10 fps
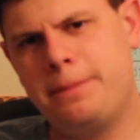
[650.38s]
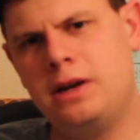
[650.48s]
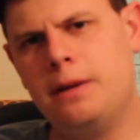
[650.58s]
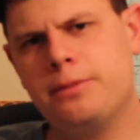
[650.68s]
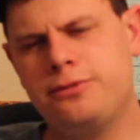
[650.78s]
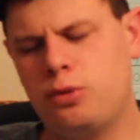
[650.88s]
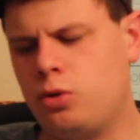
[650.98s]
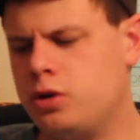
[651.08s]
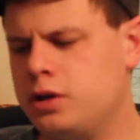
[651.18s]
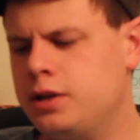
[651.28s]
it up
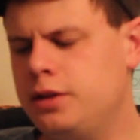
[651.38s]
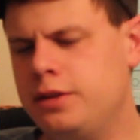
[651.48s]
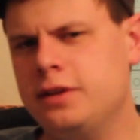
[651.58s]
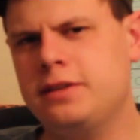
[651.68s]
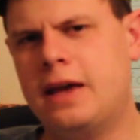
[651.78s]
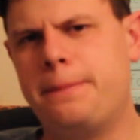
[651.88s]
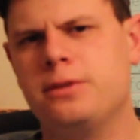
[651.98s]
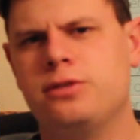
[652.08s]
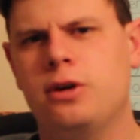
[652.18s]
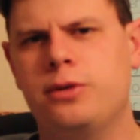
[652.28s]
for this
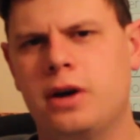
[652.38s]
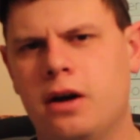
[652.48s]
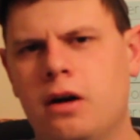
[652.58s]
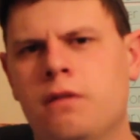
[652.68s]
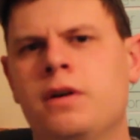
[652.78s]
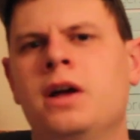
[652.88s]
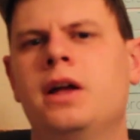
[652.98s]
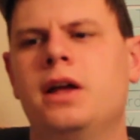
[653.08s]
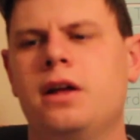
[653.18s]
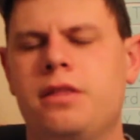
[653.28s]
episode of
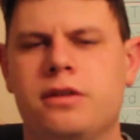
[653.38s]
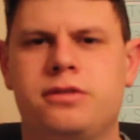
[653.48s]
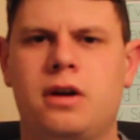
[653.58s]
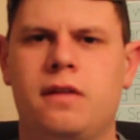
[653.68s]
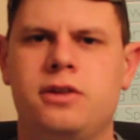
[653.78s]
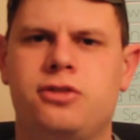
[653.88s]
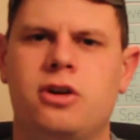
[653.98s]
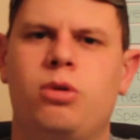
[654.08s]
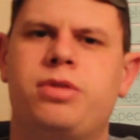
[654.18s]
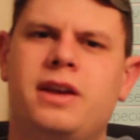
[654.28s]
The Sully
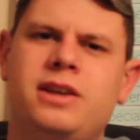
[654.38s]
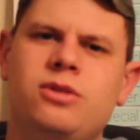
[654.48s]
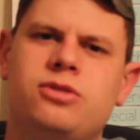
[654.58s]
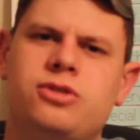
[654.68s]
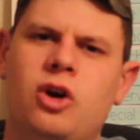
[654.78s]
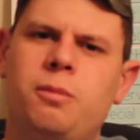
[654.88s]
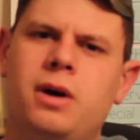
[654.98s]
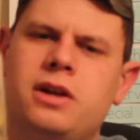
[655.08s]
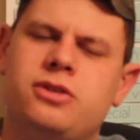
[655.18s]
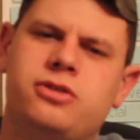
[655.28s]
Show. Thank you so
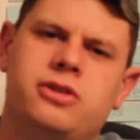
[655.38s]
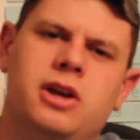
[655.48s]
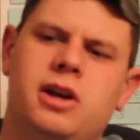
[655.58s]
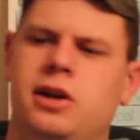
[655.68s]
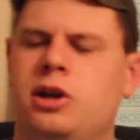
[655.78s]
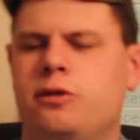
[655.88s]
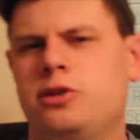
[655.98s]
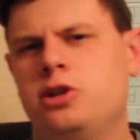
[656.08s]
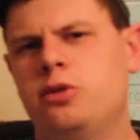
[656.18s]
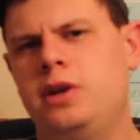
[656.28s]
much
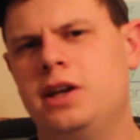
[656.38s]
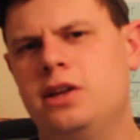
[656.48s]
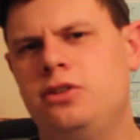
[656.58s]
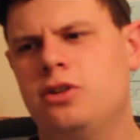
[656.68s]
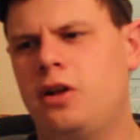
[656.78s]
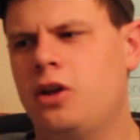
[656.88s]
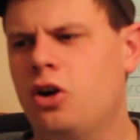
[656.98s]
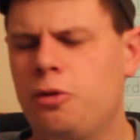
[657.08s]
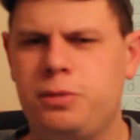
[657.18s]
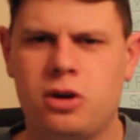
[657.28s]
for tuning in, y'all. I
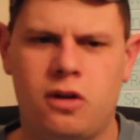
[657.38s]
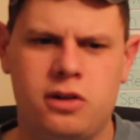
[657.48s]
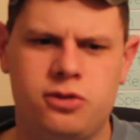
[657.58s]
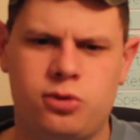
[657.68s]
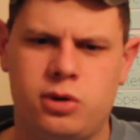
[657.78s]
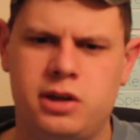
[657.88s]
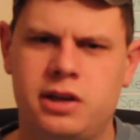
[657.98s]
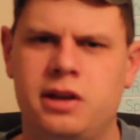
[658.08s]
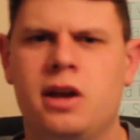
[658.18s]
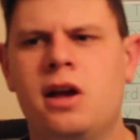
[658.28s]
hope y'all enjoyed
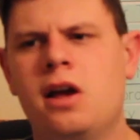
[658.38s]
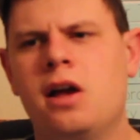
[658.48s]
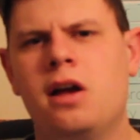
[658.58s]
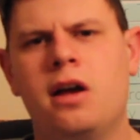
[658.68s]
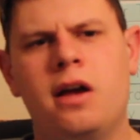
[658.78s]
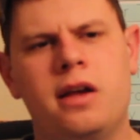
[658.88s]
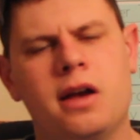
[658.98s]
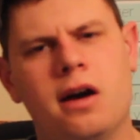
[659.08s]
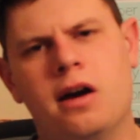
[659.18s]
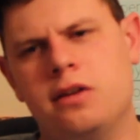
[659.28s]
it.
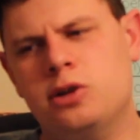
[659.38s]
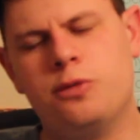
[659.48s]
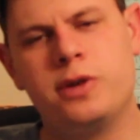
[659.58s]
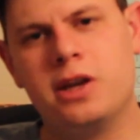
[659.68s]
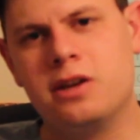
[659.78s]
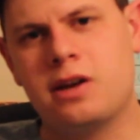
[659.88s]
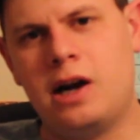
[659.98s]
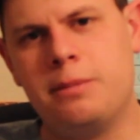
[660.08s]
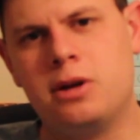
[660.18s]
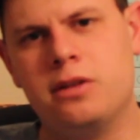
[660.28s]
Don't forget to
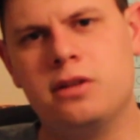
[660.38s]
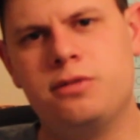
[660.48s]
comment on this